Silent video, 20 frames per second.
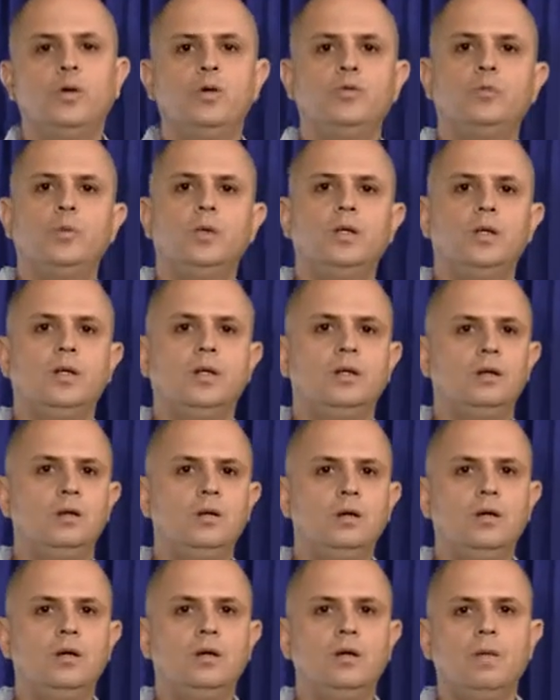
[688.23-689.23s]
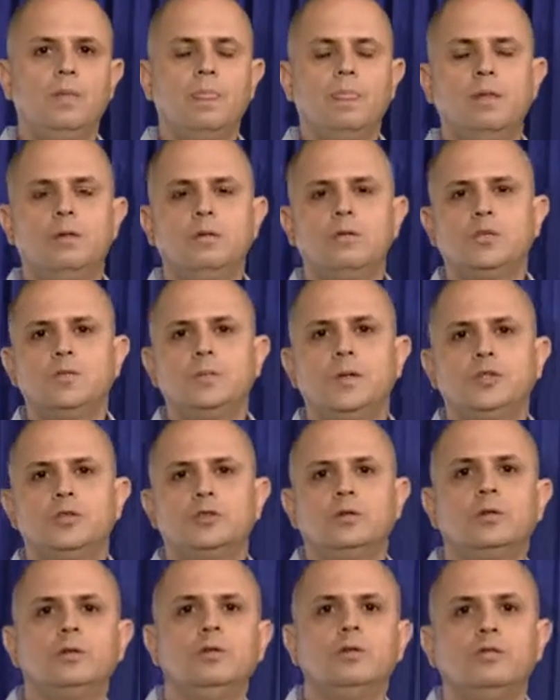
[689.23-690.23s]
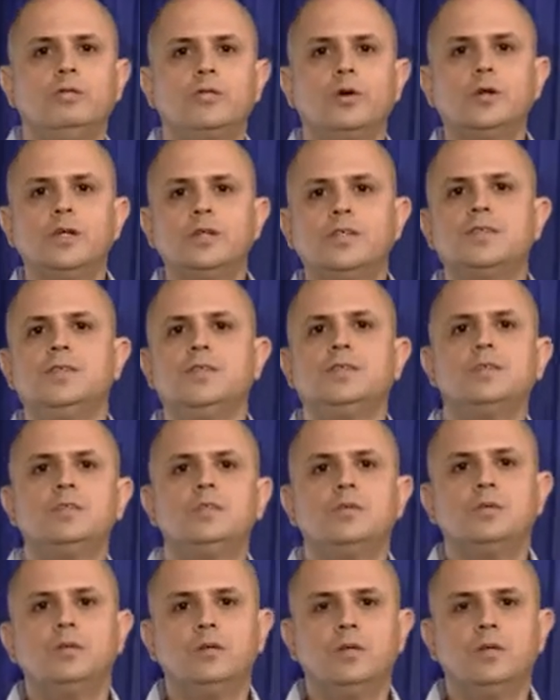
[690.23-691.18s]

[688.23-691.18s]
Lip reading: We've put it in special furnaces.